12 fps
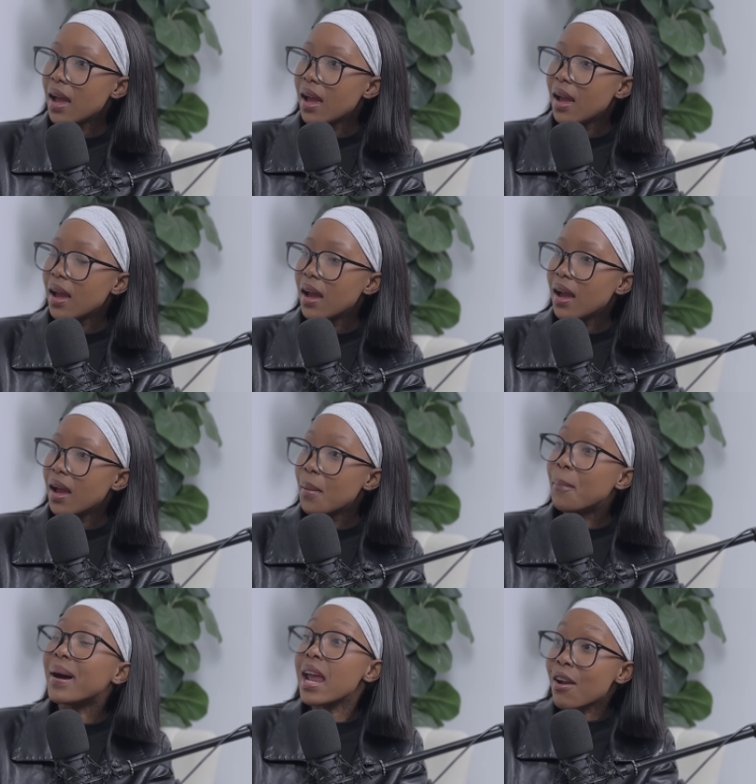three, four.
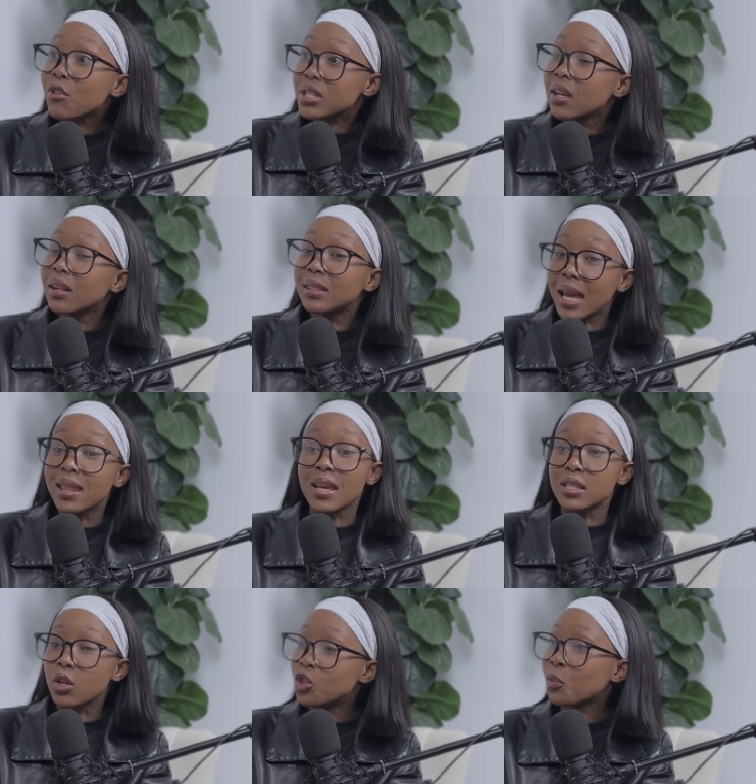But every single day
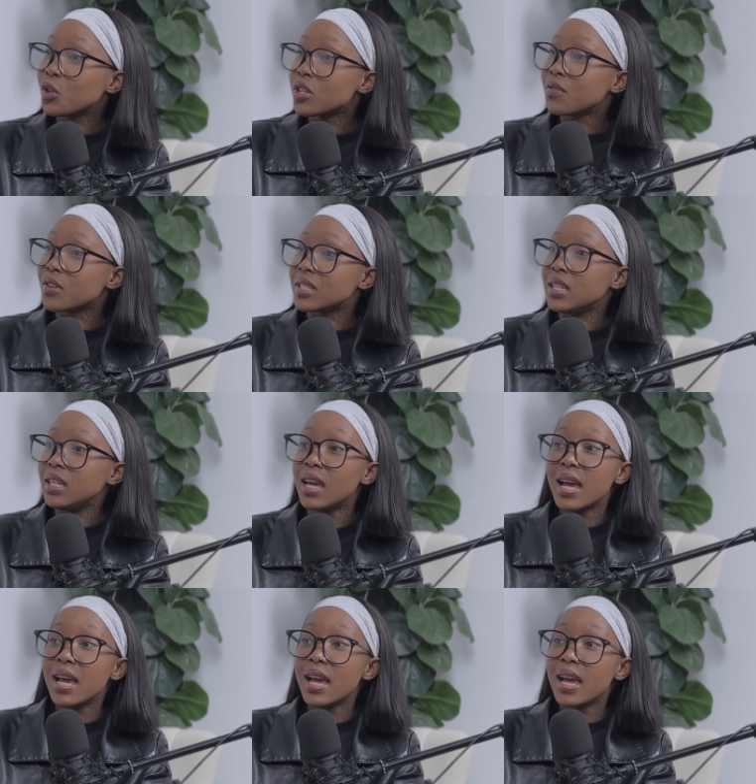there's contributions for Zee.